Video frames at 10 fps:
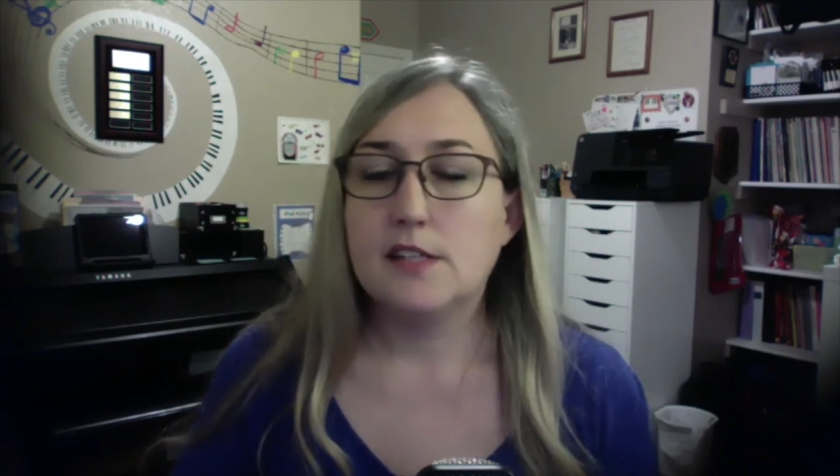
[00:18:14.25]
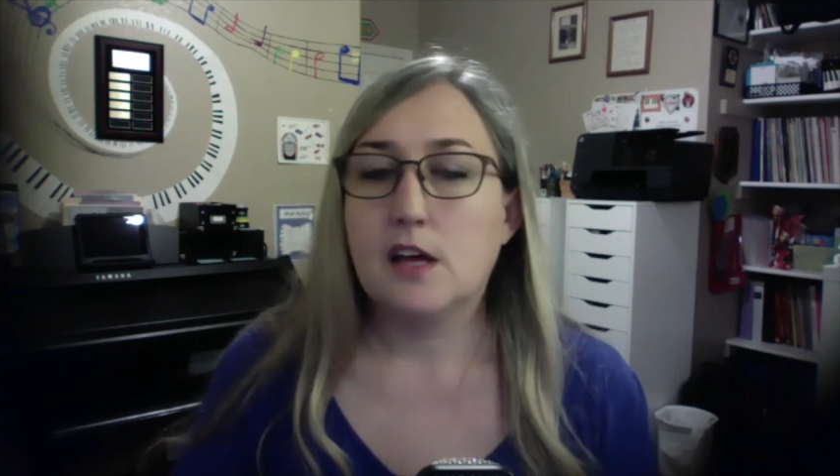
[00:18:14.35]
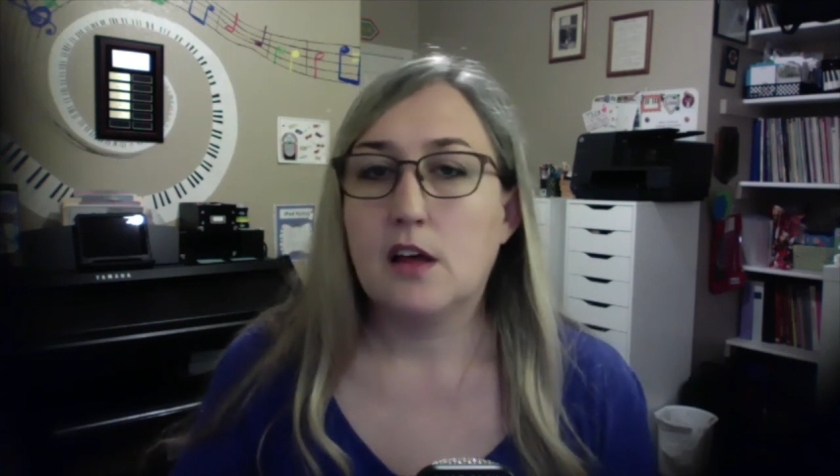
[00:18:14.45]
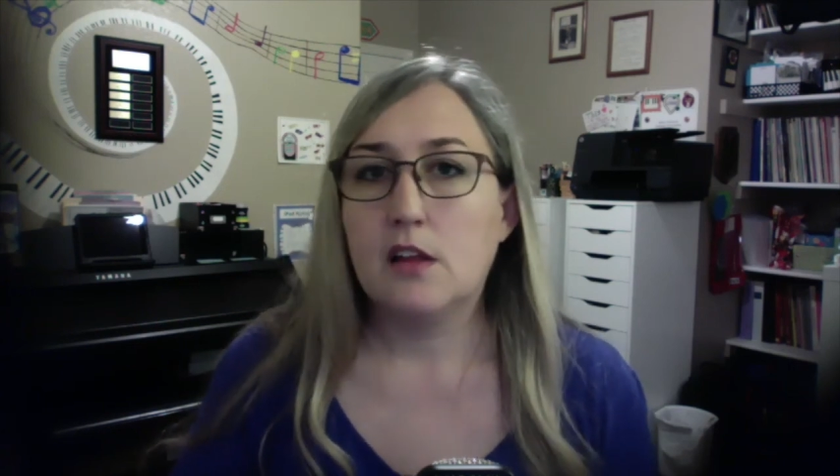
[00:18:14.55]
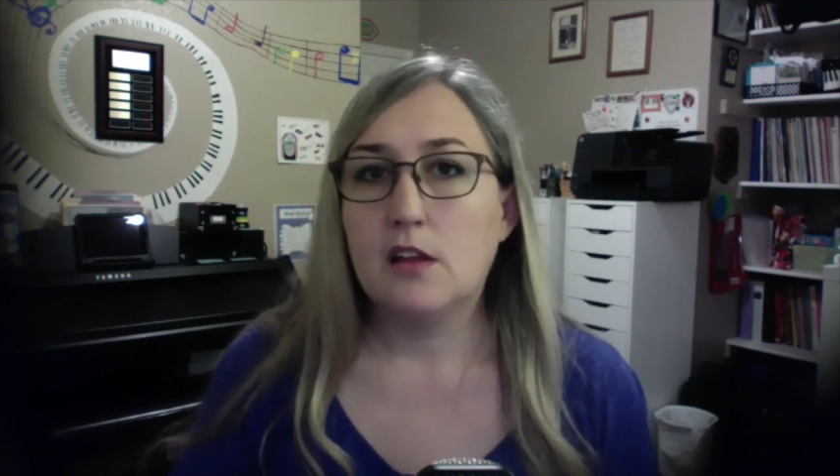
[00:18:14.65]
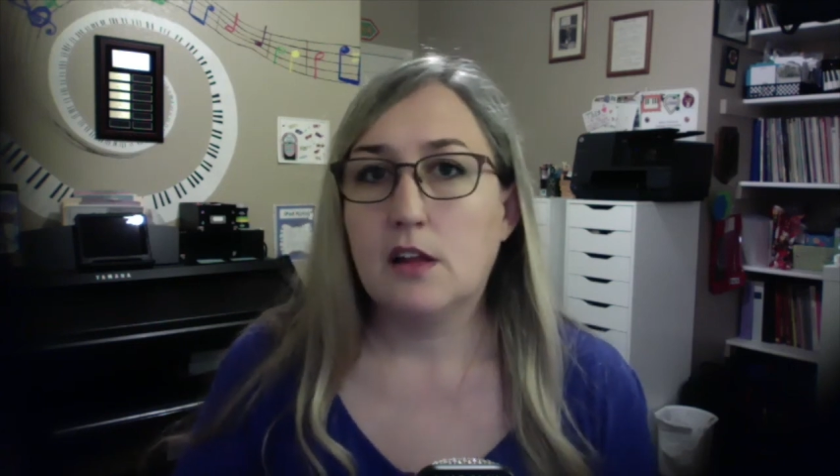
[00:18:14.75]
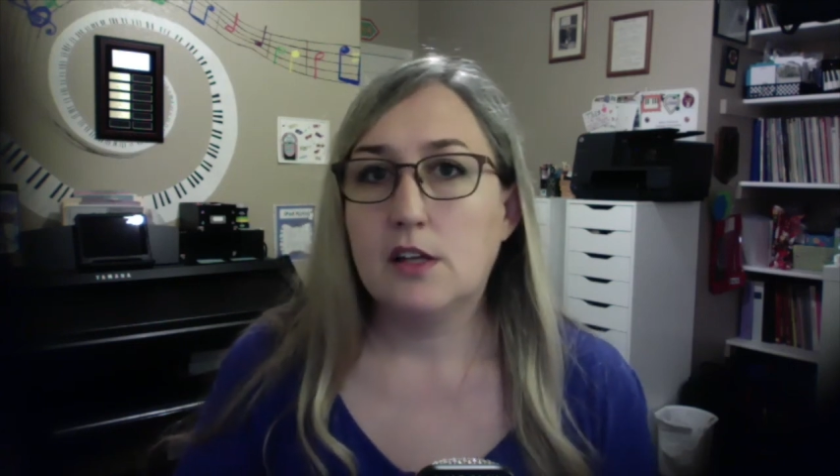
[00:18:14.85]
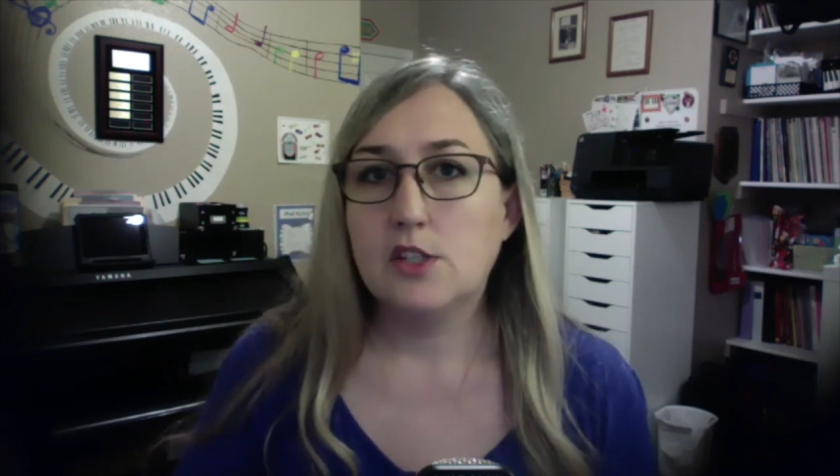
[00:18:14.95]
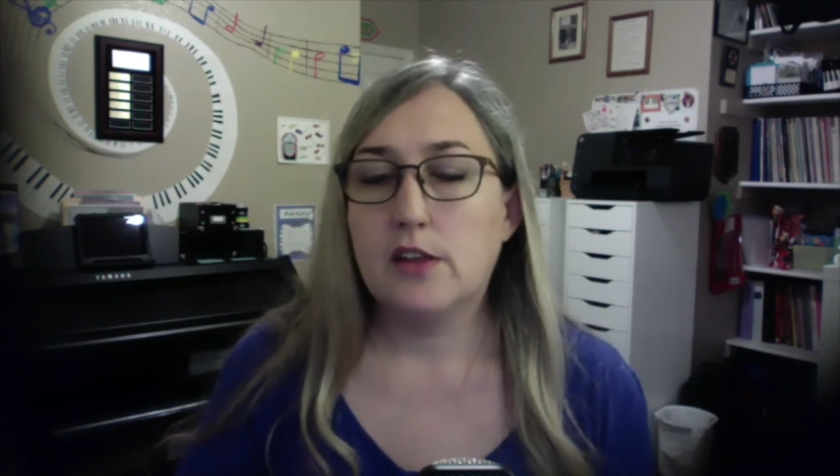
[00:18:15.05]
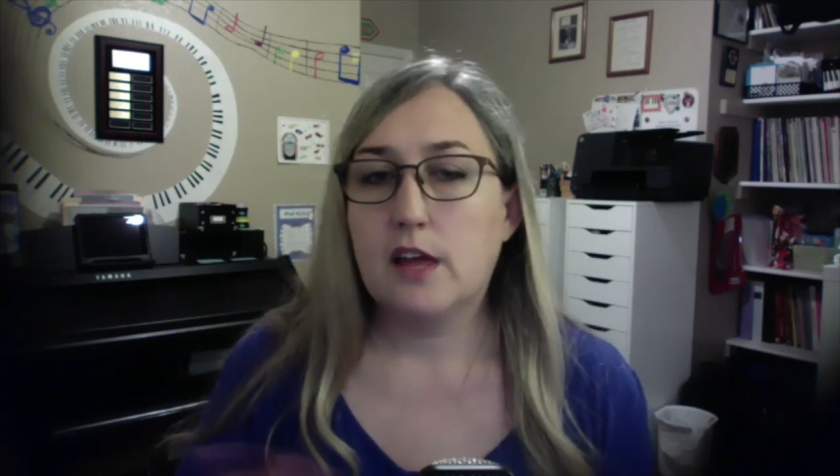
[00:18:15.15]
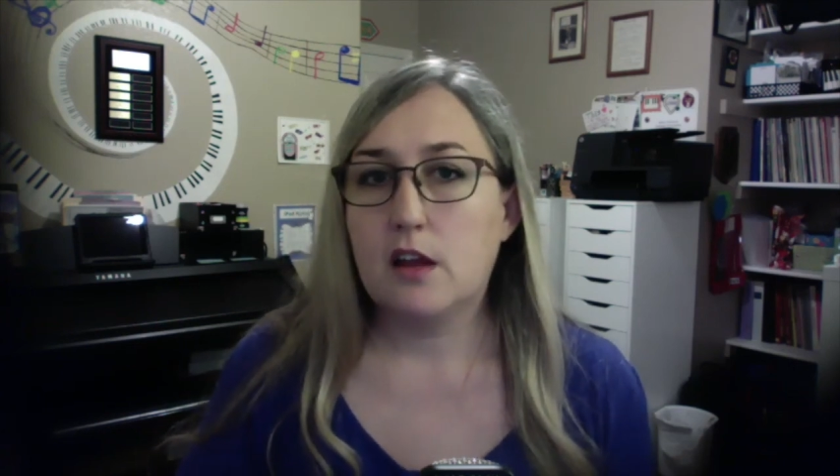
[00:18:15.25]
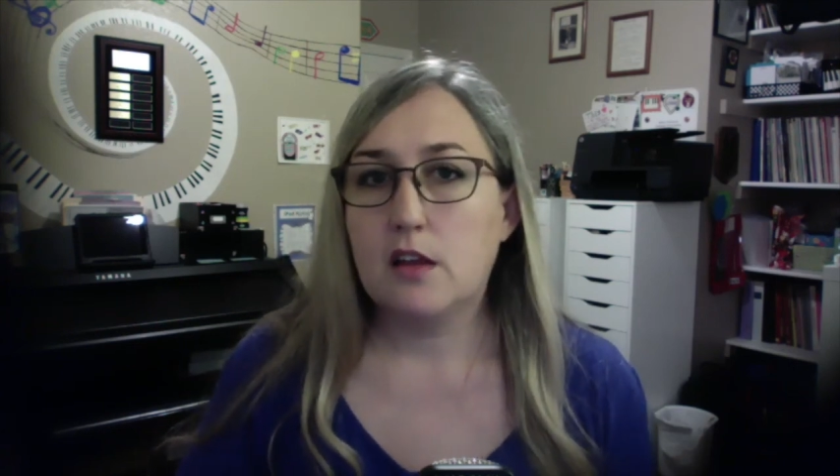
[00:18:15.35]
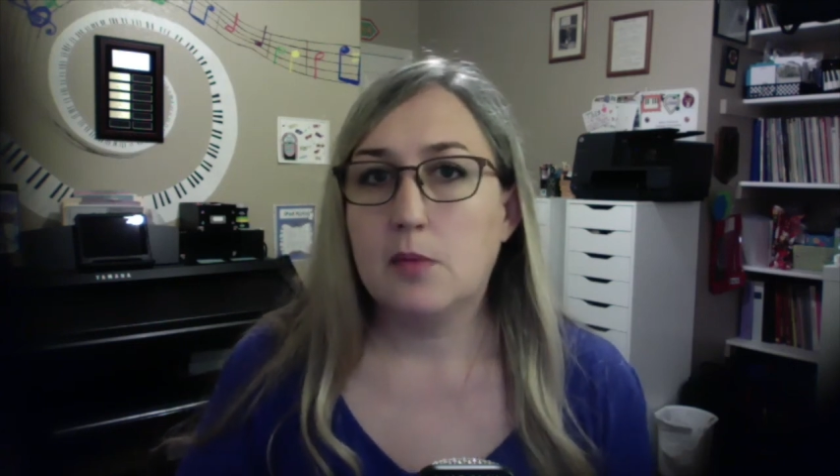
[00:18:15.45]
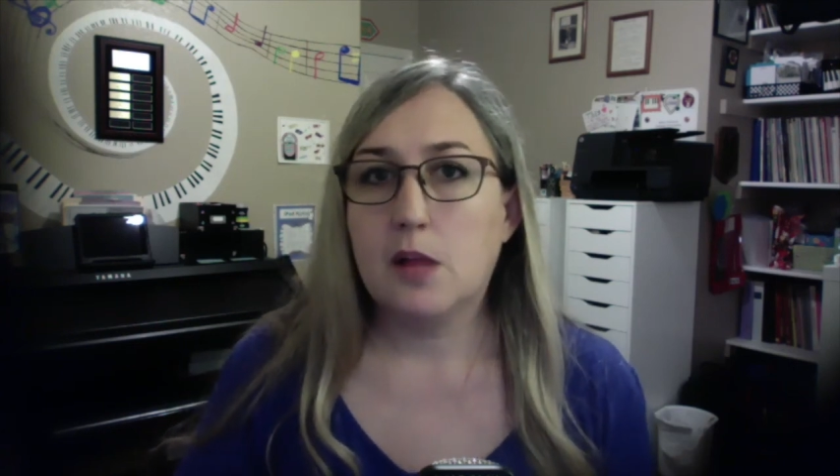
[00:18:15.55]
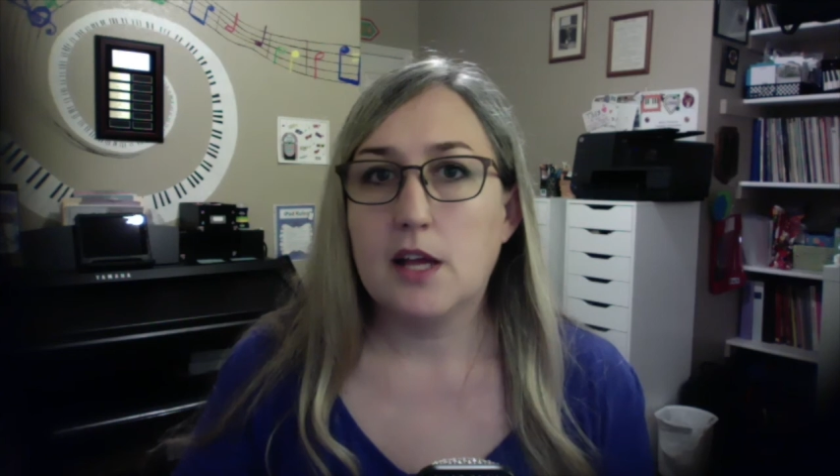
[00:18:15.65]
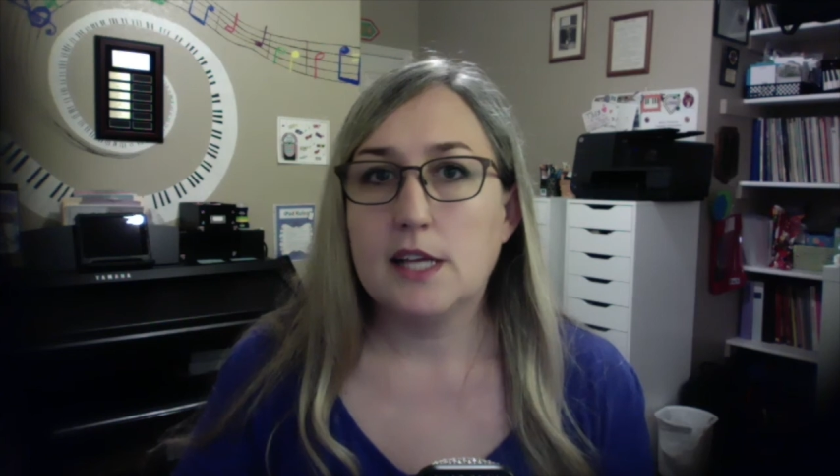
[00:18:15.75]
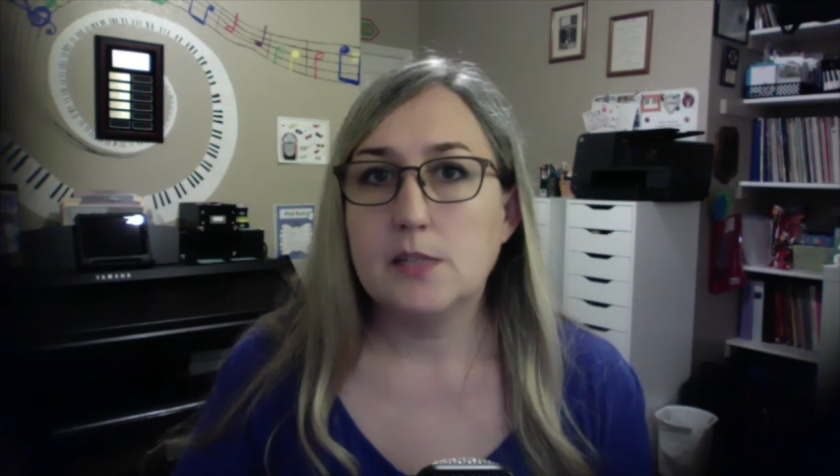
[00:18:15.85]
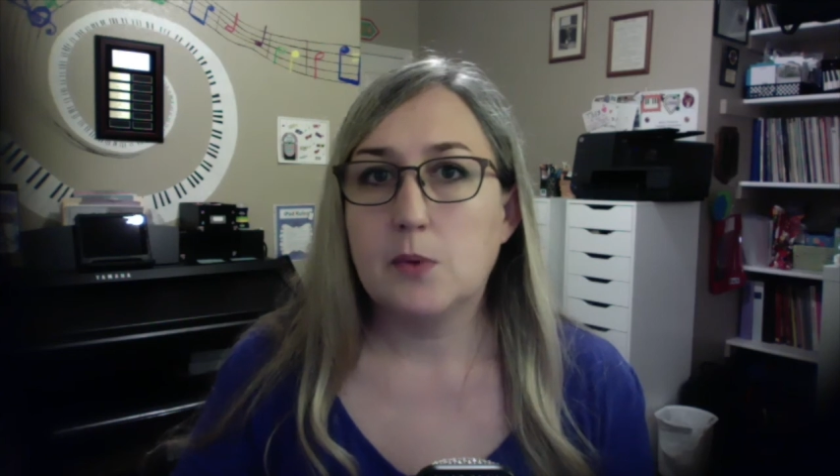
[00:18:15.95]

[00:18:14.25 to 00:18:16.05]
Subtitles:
I'll share that on the blog as